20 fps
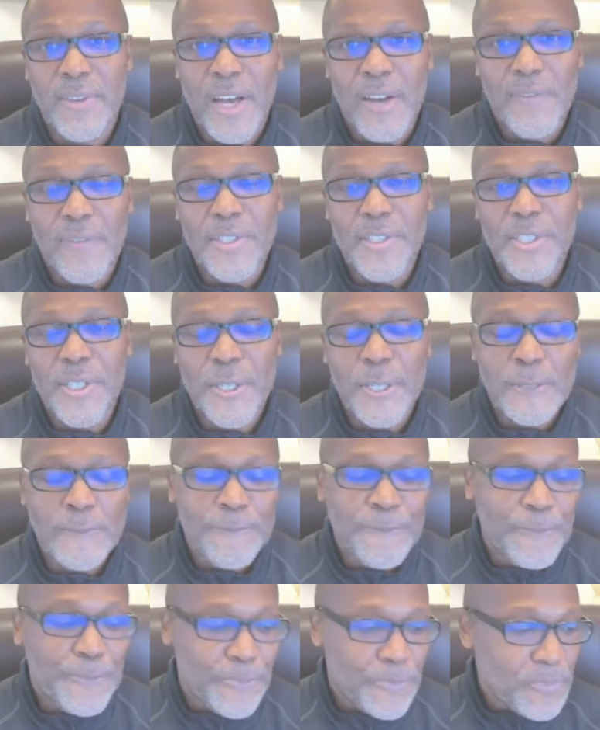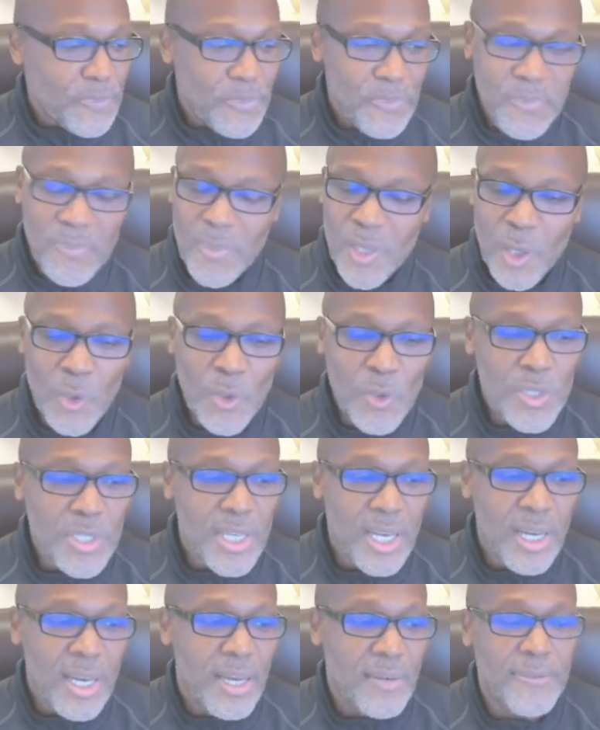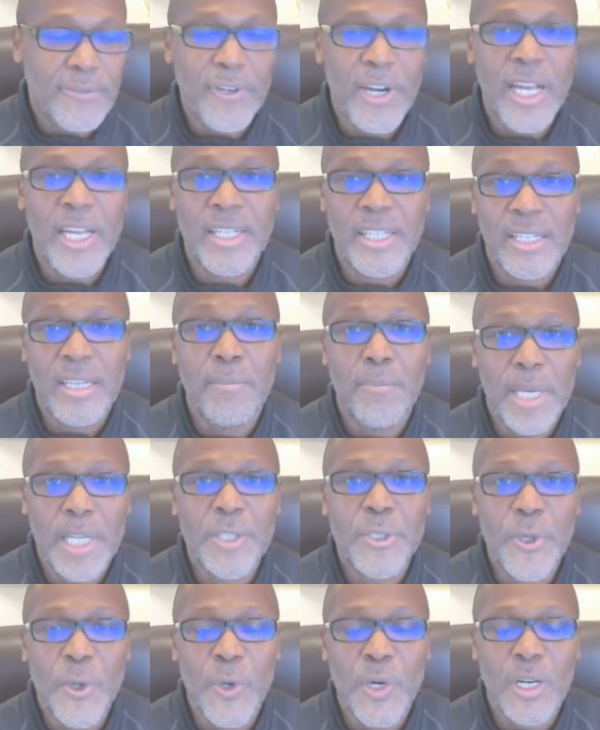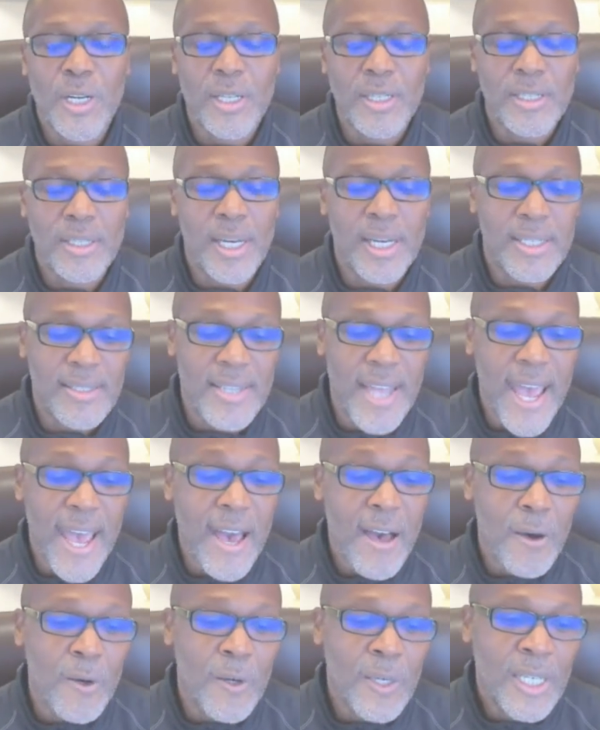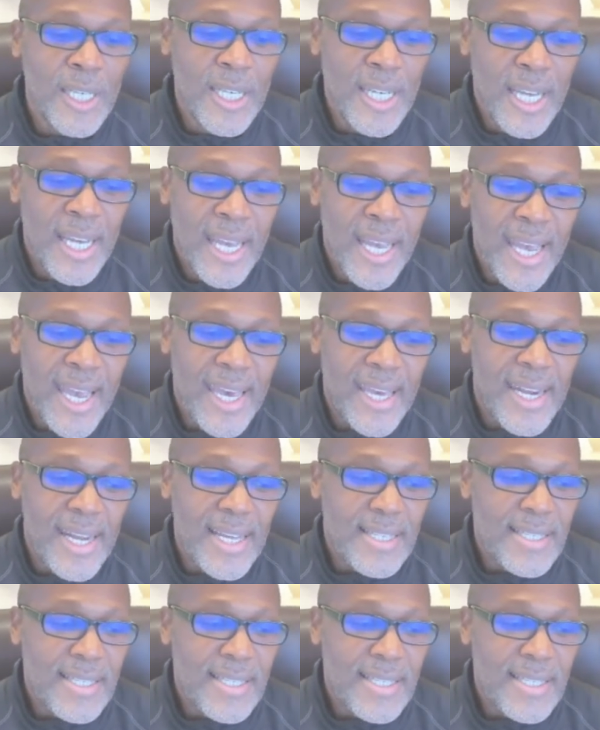officer, who's a friend and a mentor now. And I